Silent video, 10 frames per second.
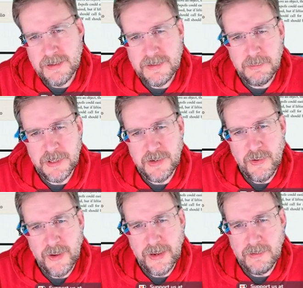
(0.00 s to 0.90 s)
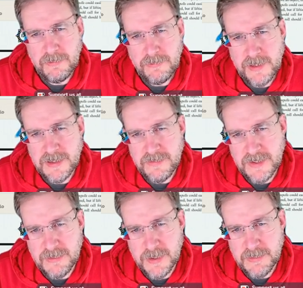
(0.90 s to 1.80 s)
It's a bit annoying
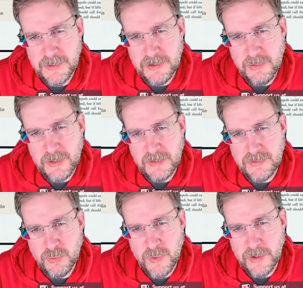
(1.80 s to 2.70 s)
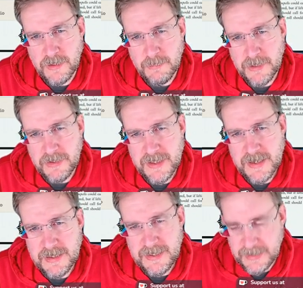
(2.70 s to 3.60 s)
interface-wise, but it only gives you one. But you
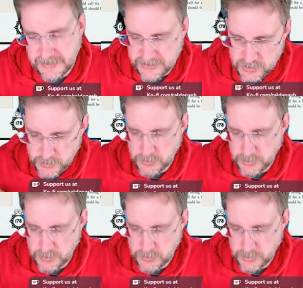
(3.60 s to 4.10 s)
can key in two.